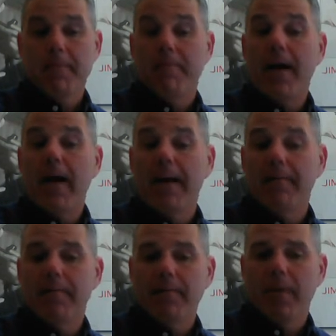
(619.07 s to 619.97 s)

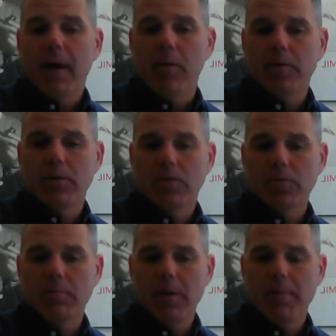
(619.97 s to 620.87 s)
5. How is
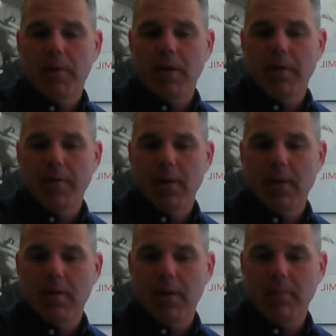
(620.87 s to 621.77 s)
social media part of the
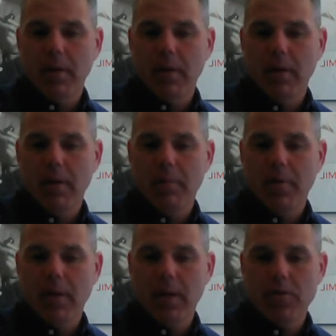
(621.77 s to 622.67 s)
integrated marketing
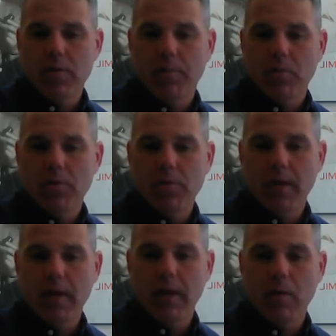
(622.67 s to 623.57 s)
communication approach, and
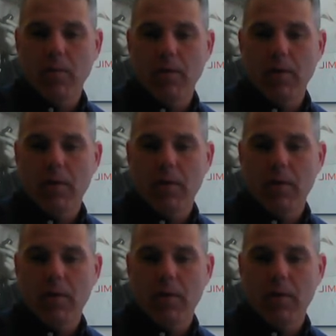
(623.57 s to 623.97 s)
how